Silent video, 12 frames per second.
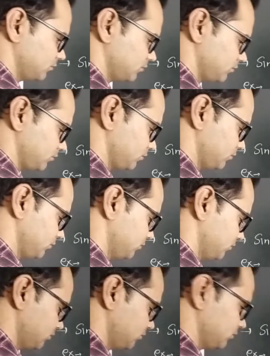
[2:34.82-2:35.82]

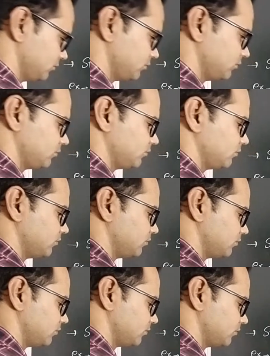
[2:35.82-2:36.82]

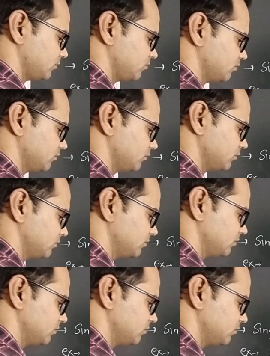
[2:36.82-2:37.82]

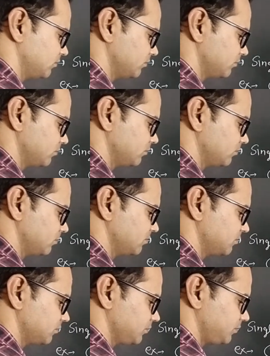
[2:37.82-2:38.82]

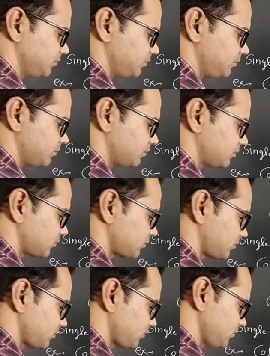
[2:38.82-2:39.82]

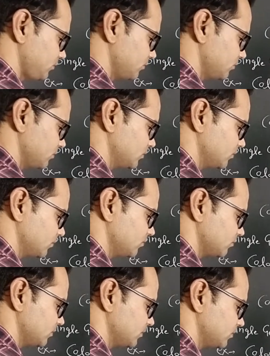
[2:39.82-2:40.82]

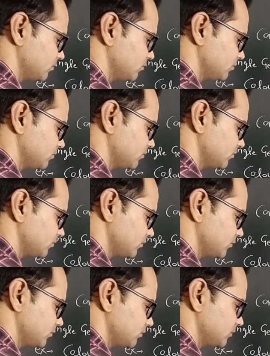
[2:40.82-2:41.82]

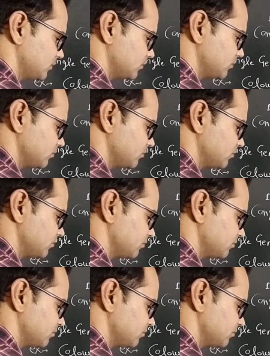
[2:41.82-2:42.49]
Nobody speaks.